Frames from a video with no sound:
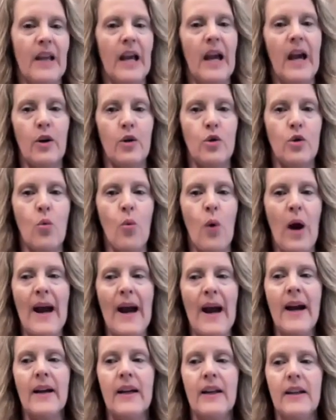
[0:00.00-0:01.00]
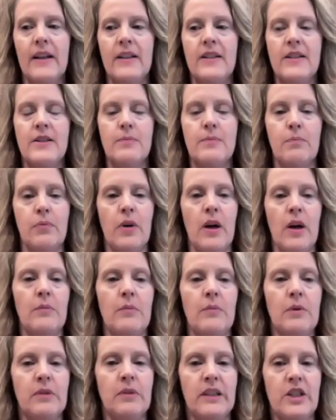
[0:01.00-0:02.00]
out of whack. It's
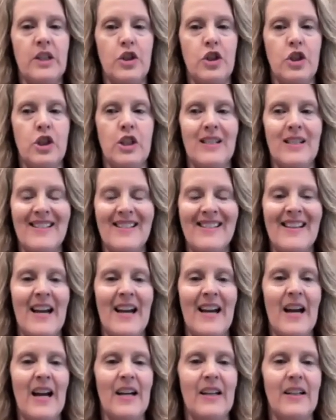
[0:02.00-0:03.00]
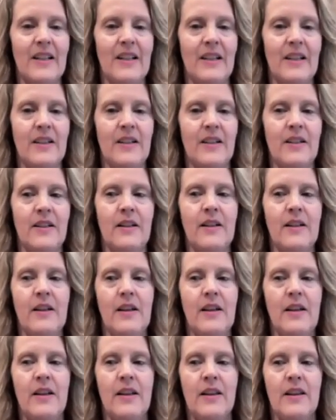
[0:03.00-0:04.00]
probably just not in
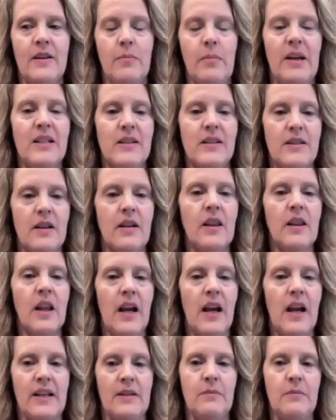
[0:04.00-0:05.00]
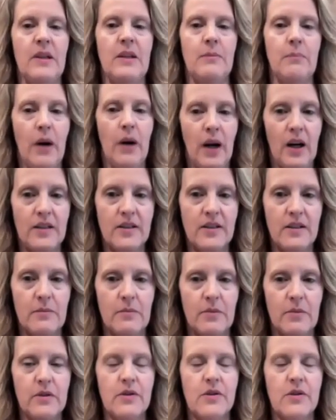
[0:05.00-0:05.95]
the best alignment possible.